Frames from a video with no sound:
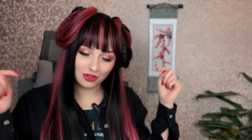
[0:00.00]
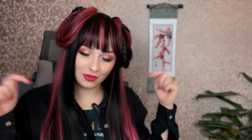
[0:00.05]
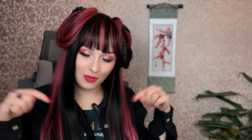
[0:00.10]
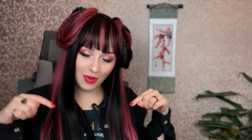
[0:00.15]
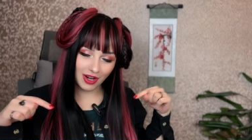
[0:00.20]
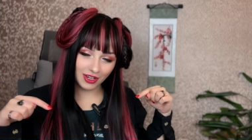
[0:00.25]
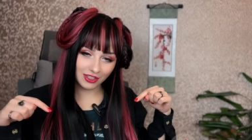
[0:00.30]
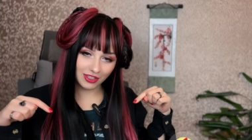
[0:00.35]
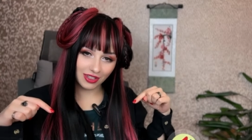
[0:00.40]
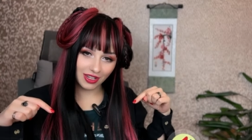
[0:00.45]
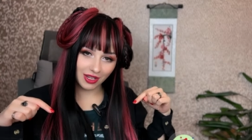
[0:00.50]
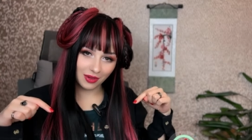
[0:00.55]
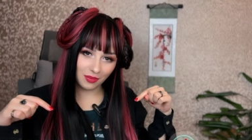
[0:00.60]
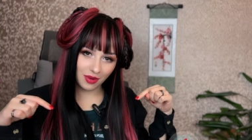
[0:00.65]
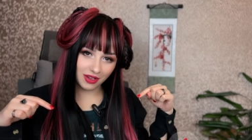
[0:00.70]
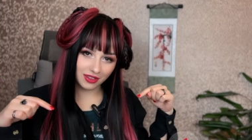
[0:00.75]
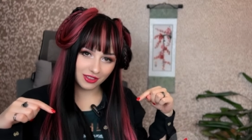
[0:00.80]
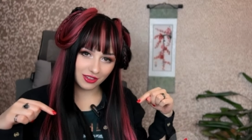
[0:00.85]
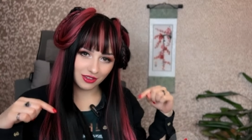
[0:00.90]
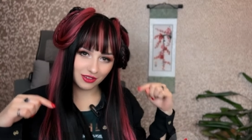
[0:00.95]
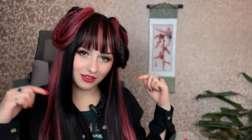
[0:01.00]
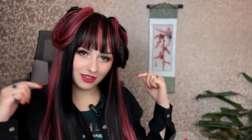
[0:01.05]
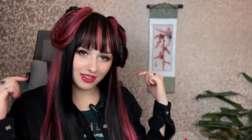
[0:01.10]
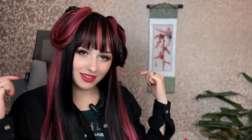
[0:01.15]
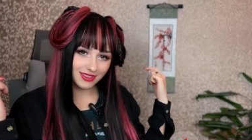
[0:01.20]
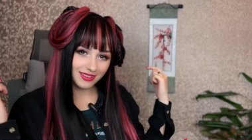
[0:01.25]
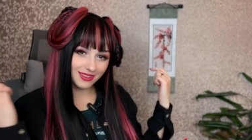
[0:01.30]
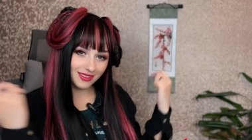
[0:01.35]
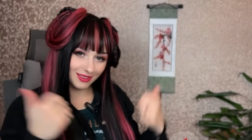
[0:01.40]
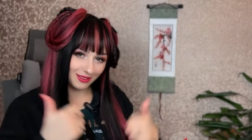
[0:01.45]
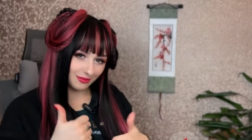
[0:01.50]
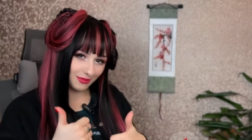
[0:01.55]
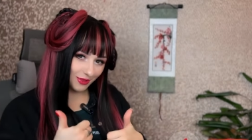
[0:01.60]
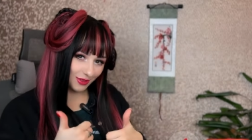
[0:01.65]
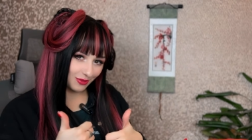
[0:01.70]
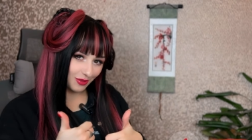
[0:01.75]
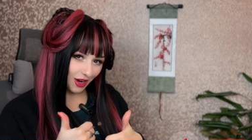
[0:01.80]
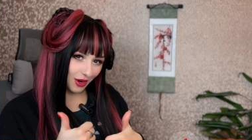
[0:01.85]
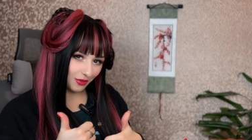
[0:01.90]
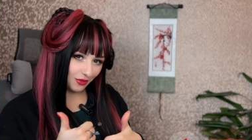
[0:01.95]
smash the like button,
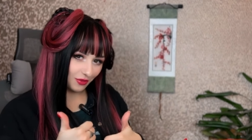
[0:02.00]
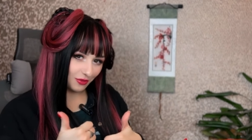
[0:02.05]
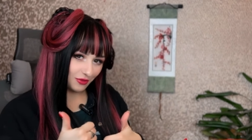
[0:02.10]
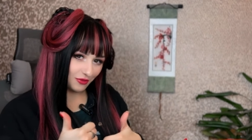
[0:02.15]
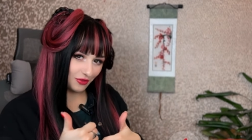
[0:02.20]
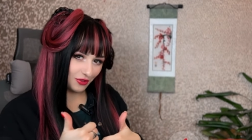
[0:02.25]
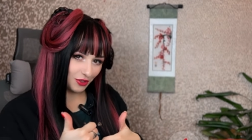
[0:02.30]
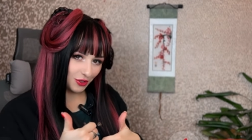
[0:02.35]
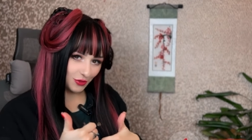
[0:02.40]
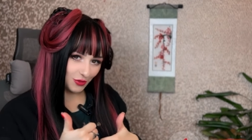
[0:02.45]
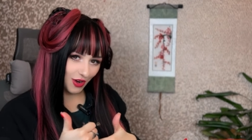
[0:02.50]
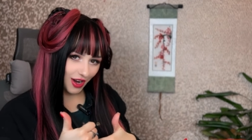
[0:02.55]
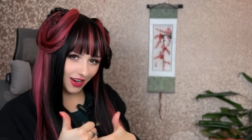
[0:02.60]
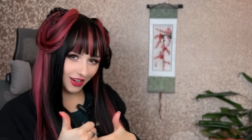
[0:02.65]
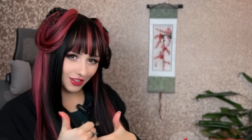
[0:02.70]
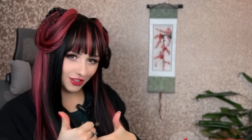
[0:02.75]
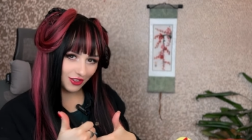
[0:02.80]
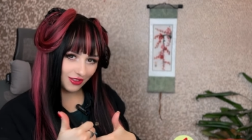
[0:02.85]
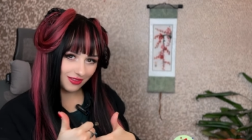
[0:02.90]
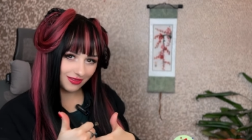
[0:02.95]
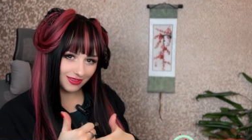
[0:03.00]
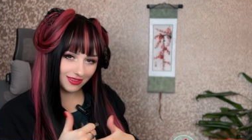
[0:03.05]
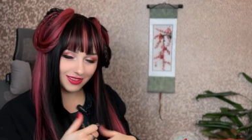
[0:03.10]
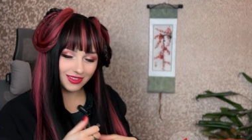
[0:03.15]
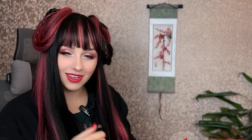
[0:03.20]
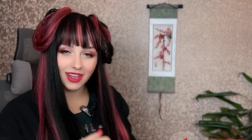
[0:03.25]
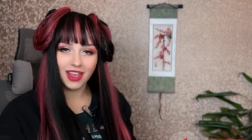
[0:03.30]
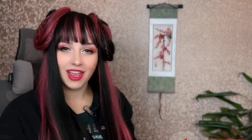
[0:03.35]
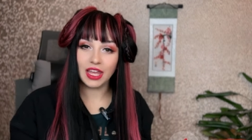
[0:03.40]
subscribe for my future reactions.